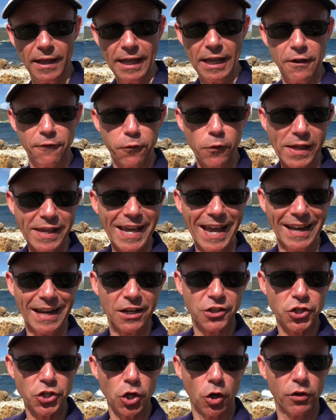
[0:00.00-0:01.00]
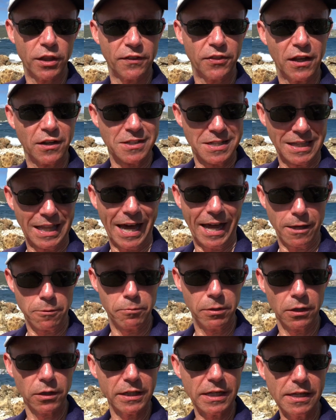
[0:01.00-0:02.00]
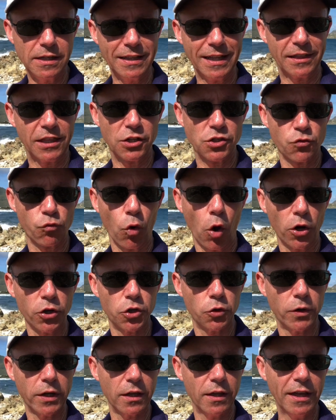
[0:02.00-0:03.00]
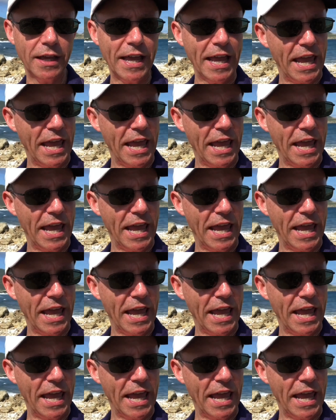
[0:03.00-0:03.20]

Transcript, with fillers: If we cannot show that there's liability, that there's wrongdoing,